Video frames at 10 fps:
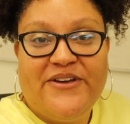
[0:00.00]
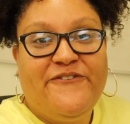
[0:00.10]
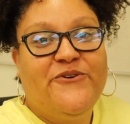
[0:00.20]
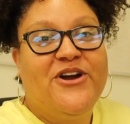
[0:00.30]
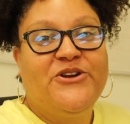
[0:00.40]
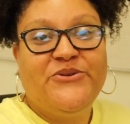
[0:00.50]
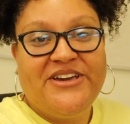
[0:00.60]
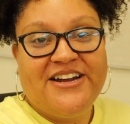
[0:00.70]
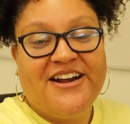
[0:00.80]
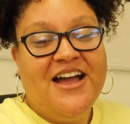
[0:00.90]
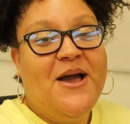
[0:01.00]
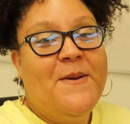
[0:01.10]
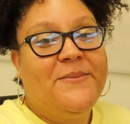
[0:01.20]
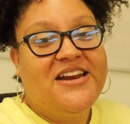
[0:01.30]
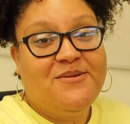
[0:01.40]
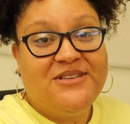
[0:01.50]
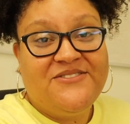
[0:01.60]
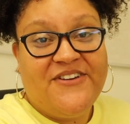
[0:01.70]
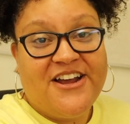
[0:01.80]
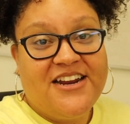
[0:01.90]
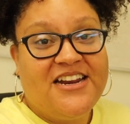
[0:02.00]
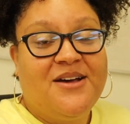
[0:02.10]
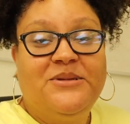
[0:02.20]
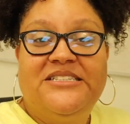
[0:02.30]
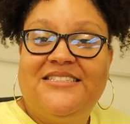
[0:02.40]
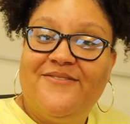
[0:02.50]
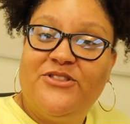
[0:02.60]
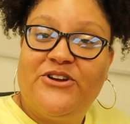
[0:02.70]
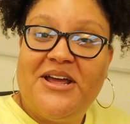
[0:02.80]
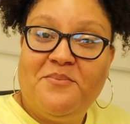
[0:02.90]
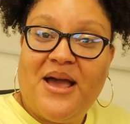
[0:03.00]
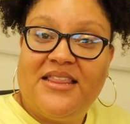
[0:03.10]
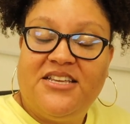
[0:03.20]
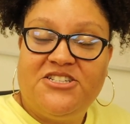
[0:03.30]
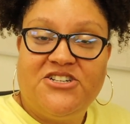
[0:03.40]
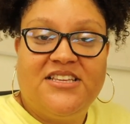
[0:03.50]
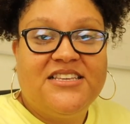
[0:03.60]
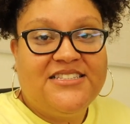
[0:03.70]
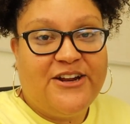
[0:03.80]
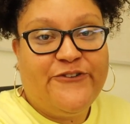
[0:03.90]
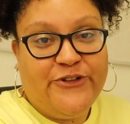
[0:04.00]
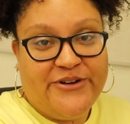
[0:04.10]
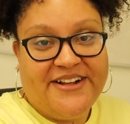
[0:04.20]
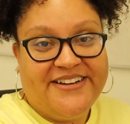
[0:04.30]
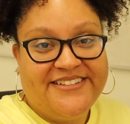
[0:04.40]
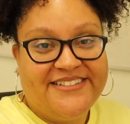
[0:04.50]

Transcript: If you are new here, my name is Faren and I'm a seventh grade math teacher in the state of Florida.